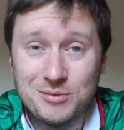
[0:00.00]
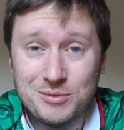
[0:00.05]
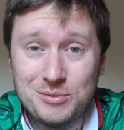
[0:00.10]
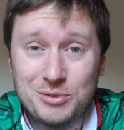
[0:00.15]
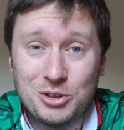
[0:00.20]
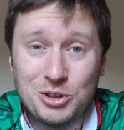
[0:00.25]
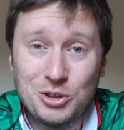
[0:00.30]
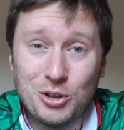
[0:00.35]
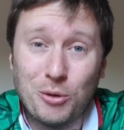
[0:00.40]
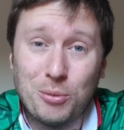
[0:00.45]

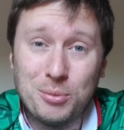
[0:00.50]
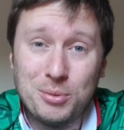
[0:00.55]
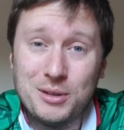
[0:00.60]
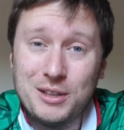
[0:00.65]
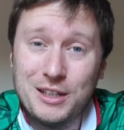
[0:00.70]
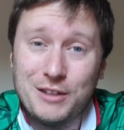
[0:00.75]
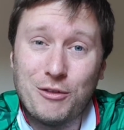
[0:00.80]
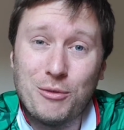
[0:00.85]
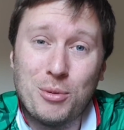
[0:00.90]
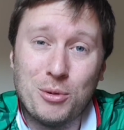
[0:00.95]
stop
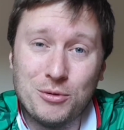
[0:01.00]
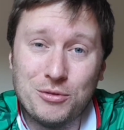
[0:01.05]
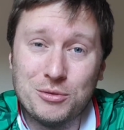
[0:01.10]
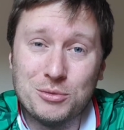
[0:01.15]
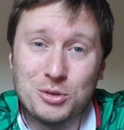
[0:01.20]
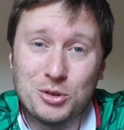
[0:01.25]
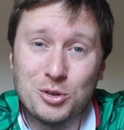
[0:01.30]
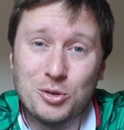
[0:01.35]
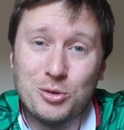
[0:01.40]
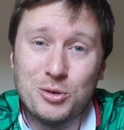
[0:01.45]
Liverpool from
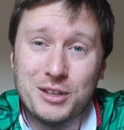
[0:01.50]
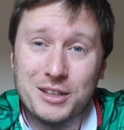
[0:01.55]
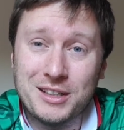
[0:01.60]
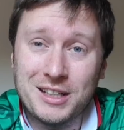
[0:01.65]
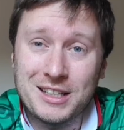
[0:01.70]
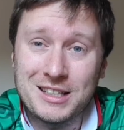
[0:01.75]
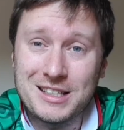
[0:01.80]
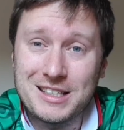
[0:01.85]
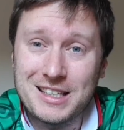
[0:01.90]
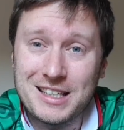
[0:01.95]
scoring.
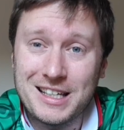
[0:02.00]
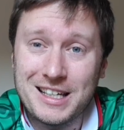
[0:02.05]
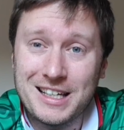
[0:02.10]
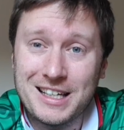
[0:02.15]
That's